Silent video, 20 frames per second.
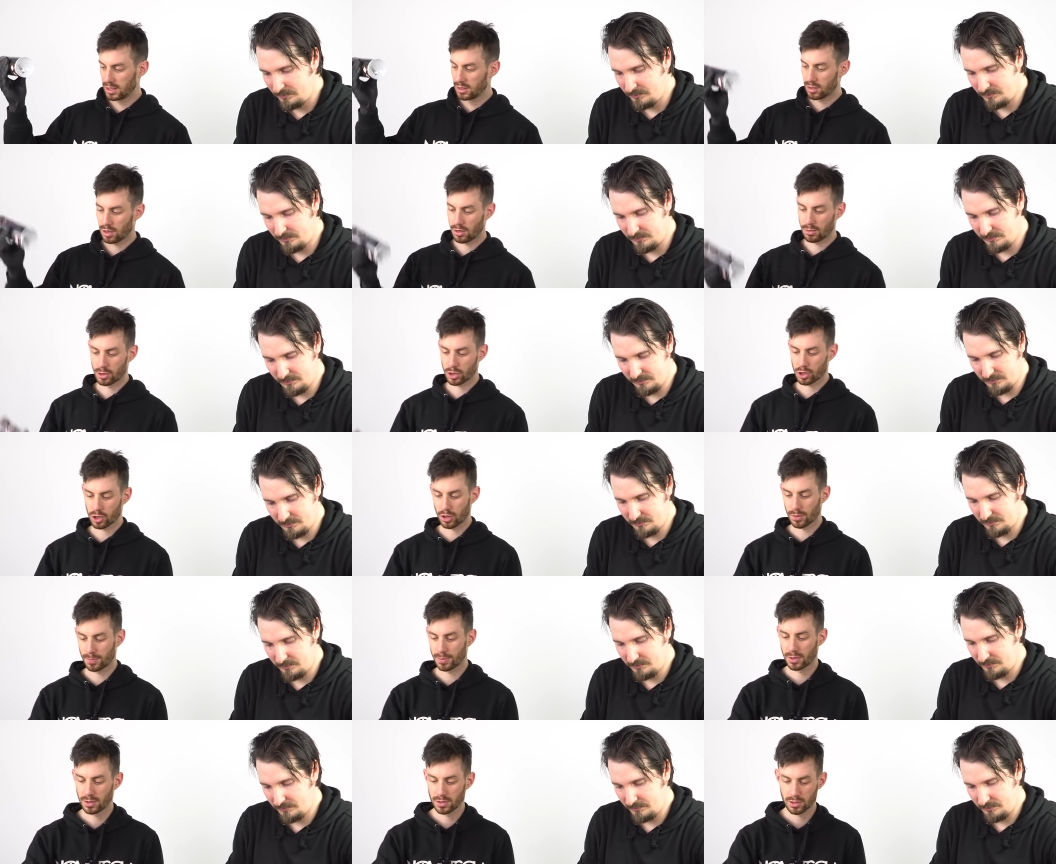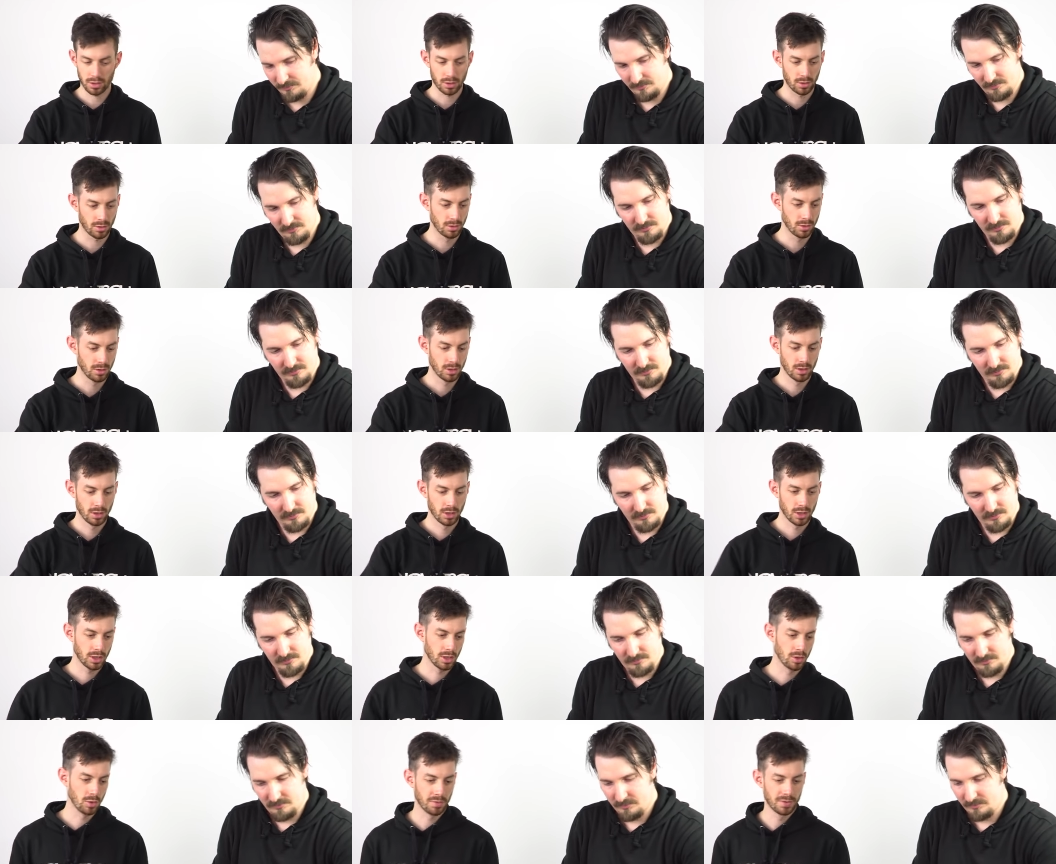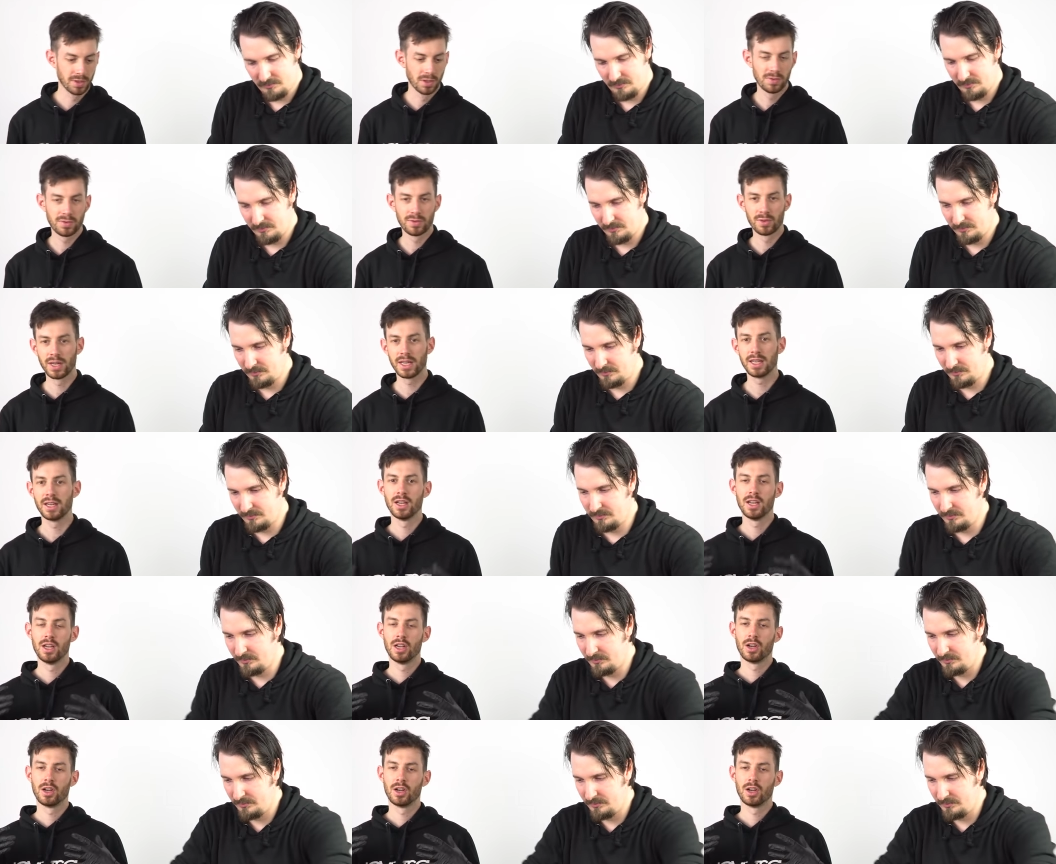Speaker 1: in our shop, so you know, feel free.